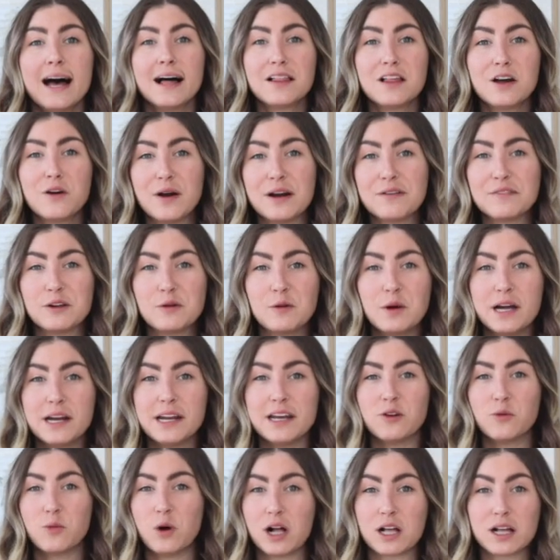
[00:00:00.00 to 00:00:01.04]
Hello, everyone,
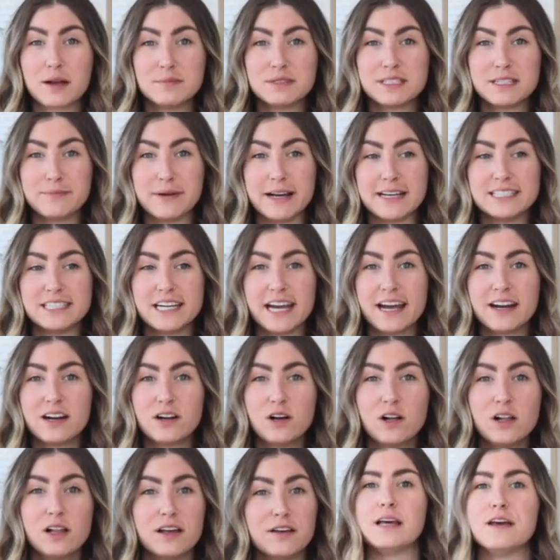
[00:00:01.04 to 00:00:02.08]
and welcome to my
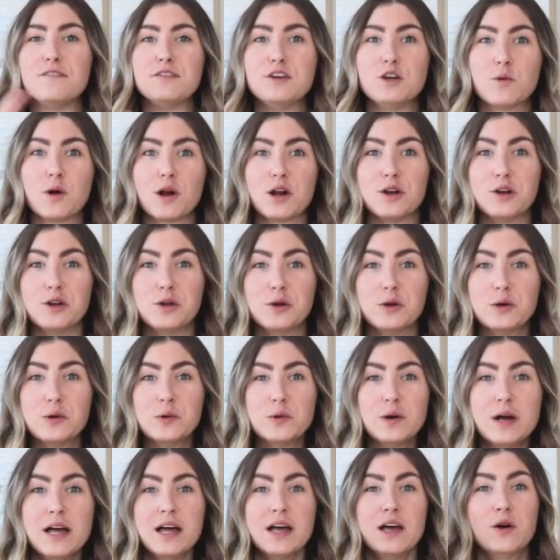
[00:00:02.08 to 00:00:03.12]
channel. If you are new,
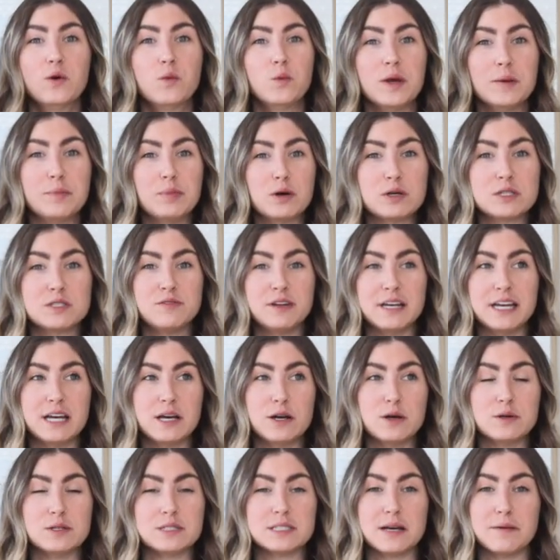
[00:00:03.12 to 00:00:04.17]
we post
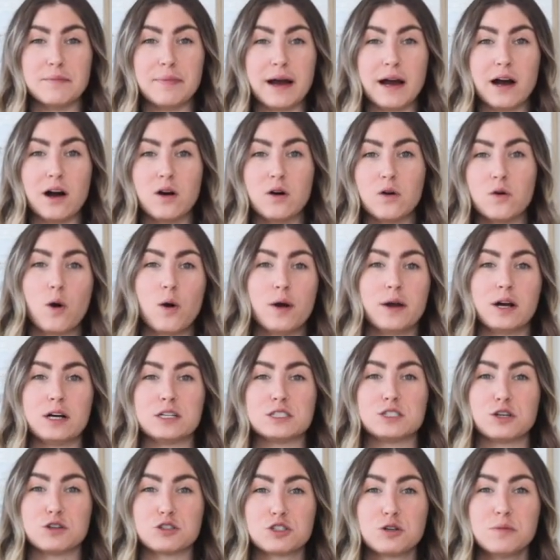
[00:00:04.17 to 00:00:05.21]
videos about growing
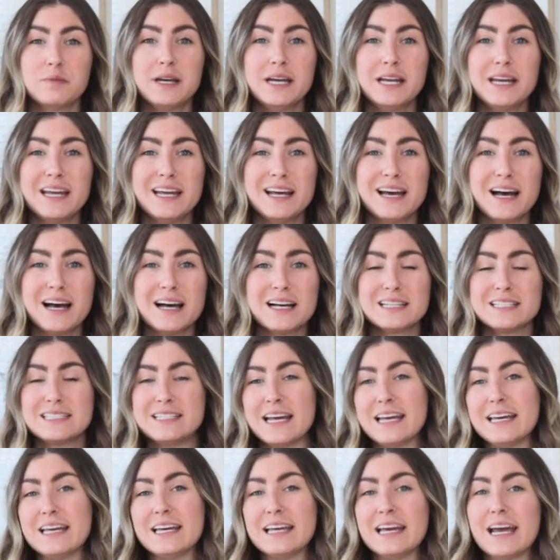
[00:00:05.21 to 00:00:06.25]
on social media,
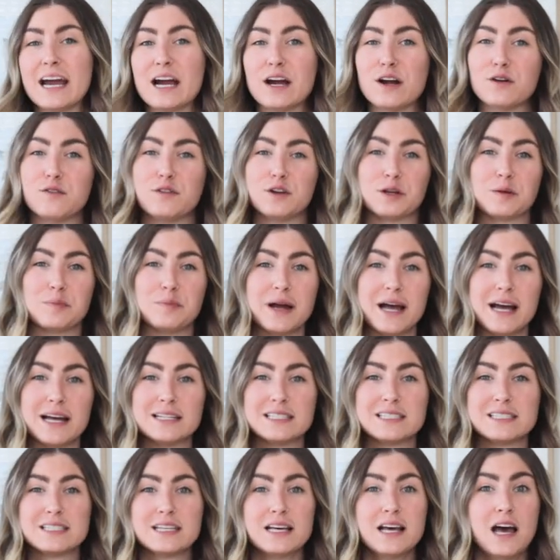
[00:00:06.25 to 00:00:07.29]
taking care of your
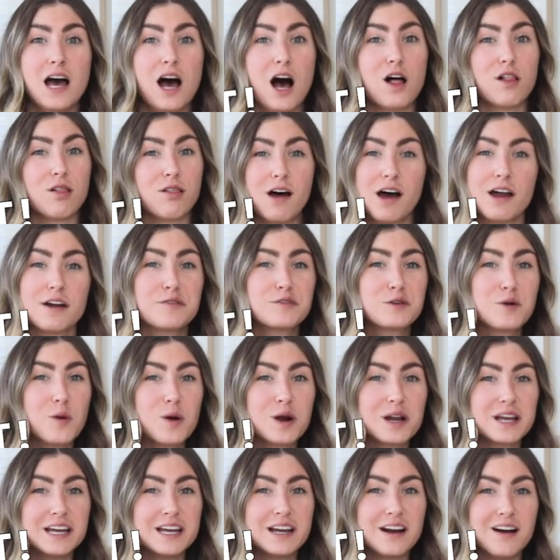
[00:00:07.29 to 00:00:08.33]
pets, a lot of
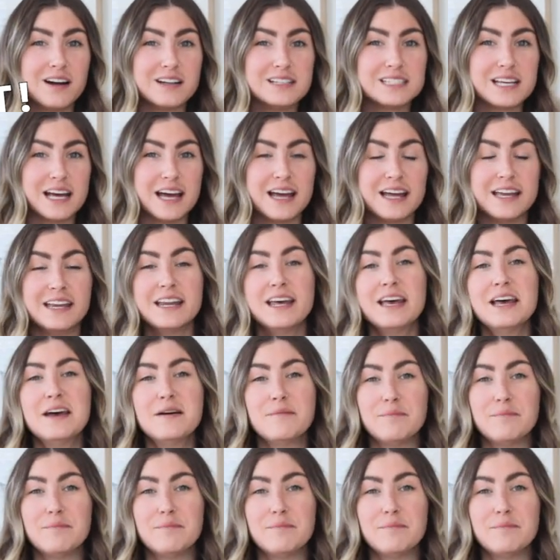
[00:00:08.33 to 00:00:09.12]
corgi content.